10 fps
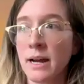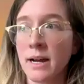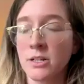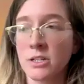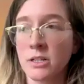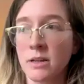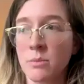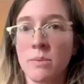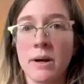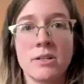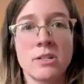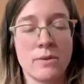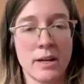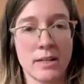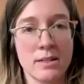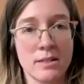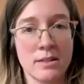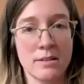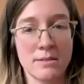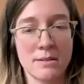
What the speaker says: actually perpetuates